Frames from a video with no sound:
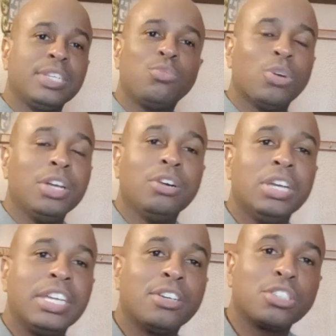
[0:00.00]
well
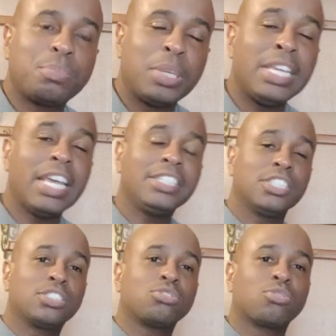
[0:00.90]
in those
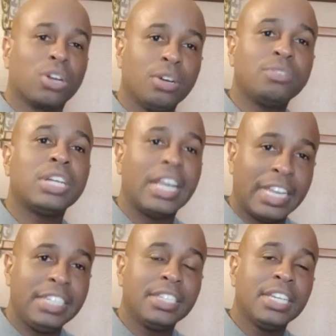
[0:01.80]
pHs, grown,
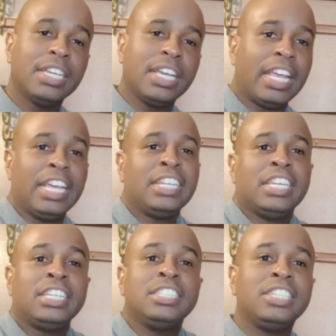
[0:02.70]
ate,
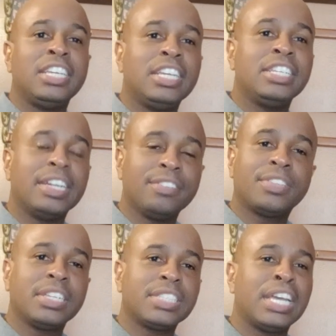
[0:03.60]
and did
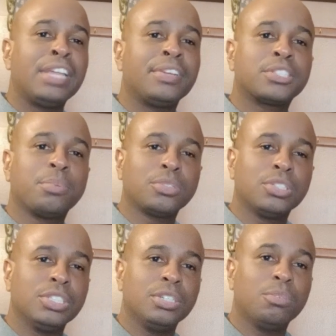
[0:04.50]
everything that they're supposed to
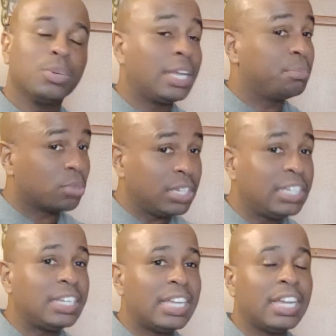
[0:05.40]
do. Will they breed
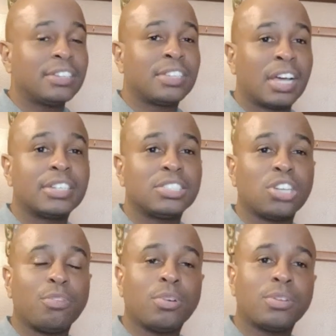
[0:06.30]
in that? A lot of these
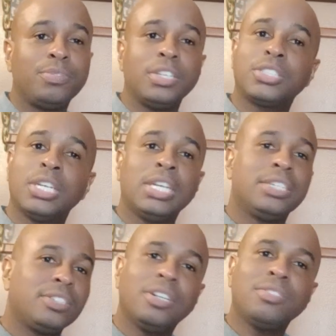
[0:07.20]
saltwater fish,
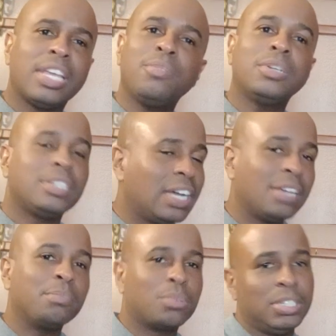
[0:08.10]
no, they will
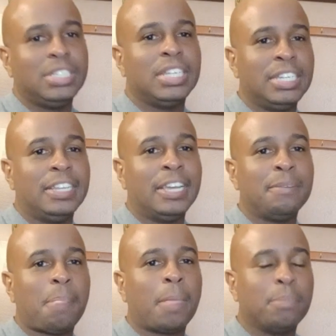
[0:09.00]
not breed in
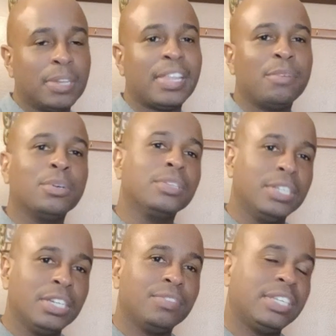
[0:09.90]
that, but they will
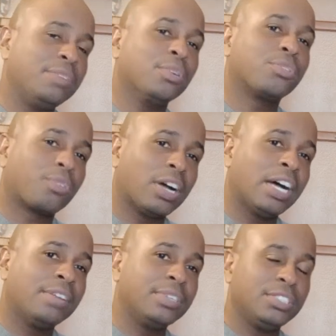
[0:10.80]
live and they will
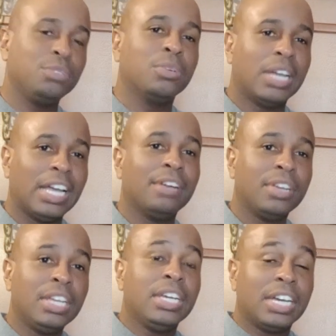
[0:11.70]
thrive, and you will
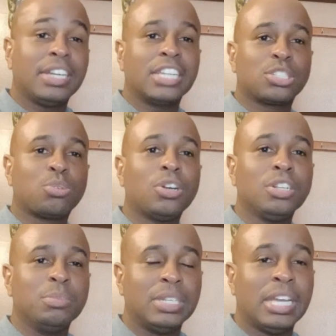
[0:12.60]
have a nice
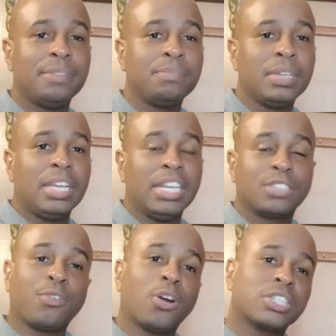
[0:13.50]
aquarium in that. And
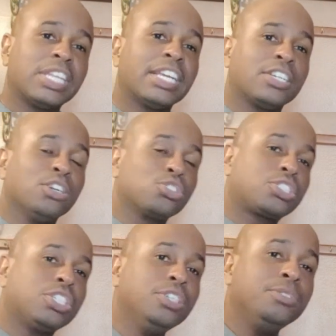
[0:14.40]
as far as that goes
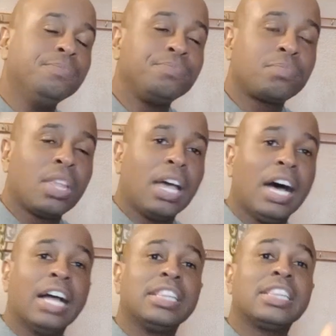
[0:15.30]
too,
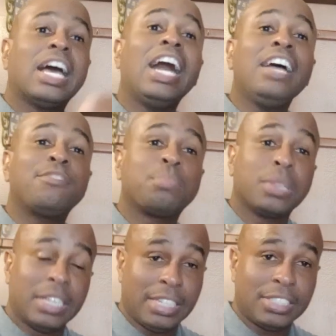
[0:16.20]
live
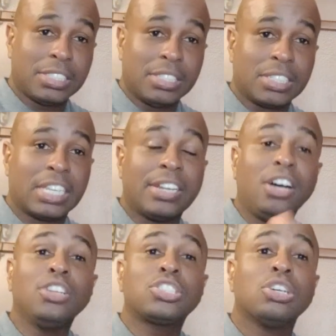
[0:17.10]
plants can
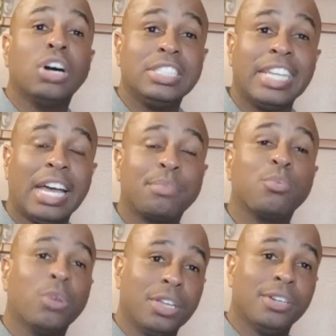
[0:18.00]
also adapt
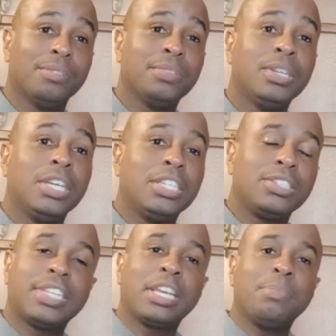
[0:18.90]
well.
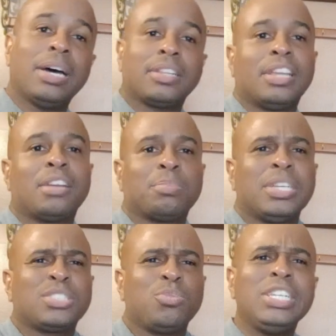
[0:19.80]
You think about a lot of
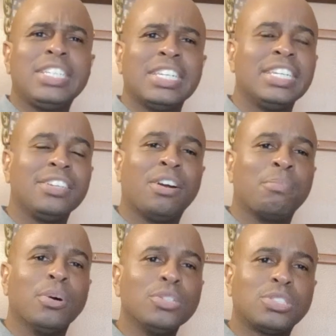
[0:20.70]
plants we get, or
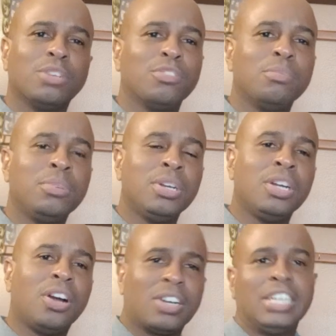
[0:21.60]
most of them,
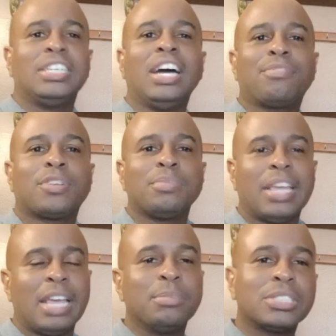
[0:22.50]
are they not from the
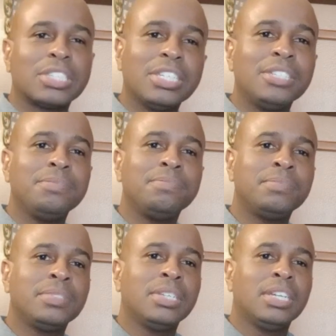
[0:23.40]
Amazon?
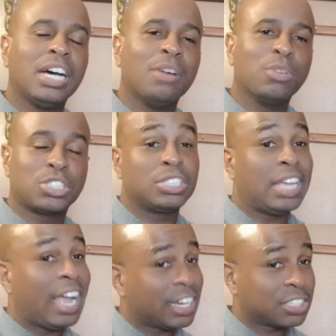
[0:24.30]
Which
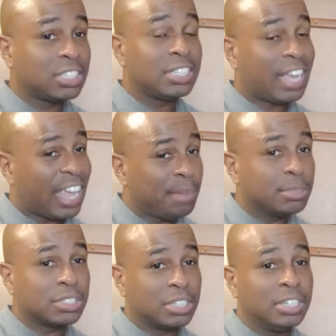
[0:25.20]
actually, the
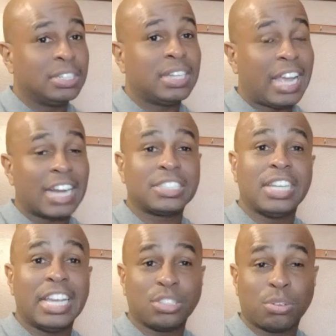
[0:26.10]
Amazon actually
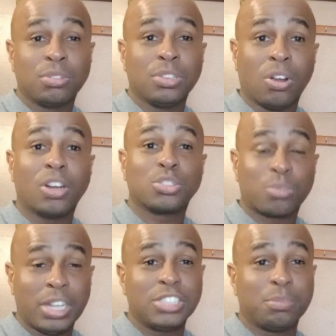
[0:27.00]
has a large
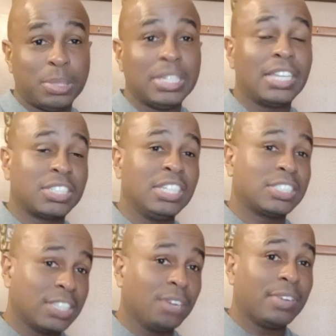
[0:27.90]
range of pH
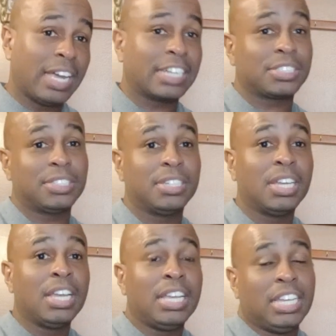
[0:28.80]
itself. Actually,
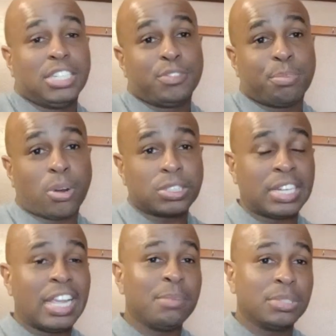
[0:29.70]
in different parts
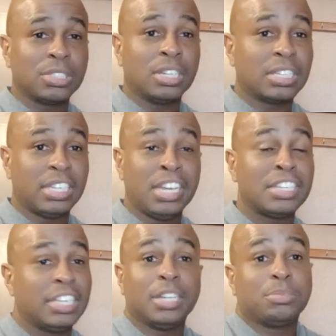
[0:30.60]
of the Amazon
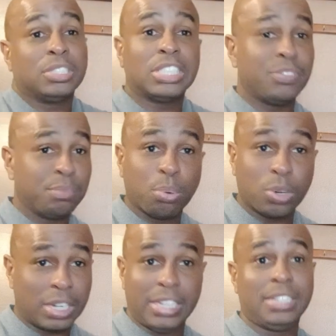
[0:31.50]
can get up to
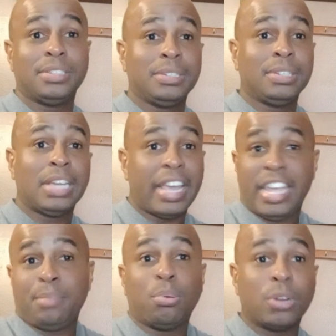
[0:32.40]
7.8,
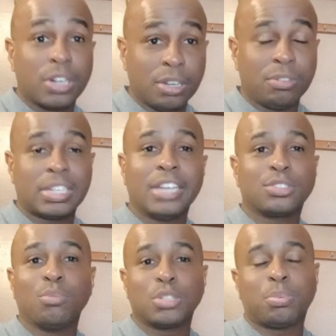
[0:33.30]
8.0. It counts
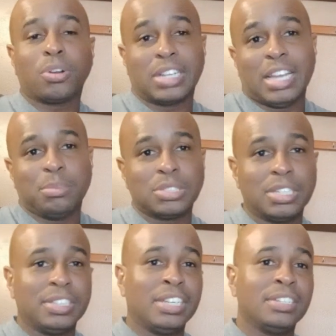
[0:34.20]
on which part of the
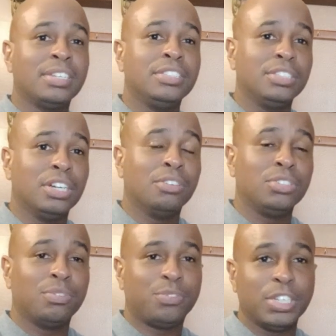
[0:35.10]
Amazon that
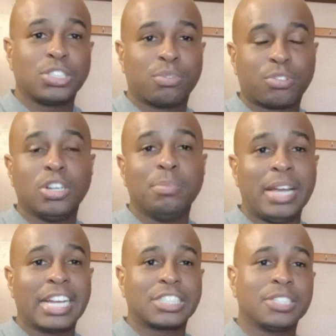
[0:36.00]
your fish are from,
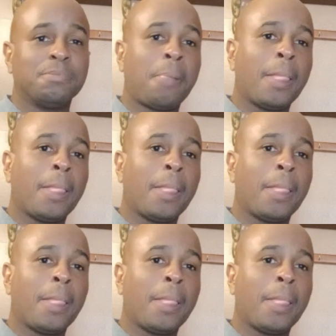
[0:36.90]
actually.